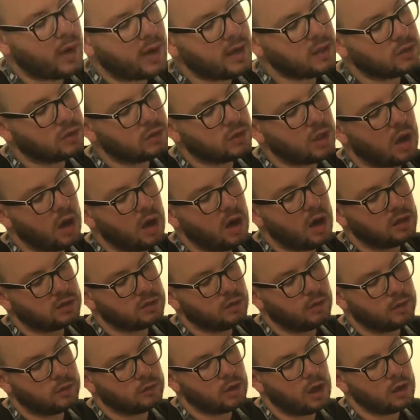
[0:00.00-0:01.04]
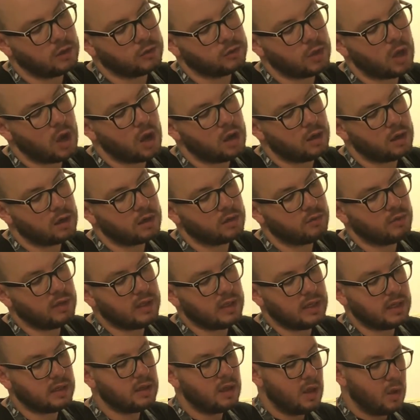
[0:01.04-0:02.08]
quite dark, or darker
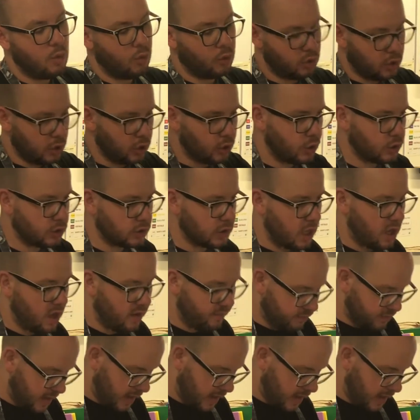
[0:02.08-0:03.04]
green, we're going to cut it off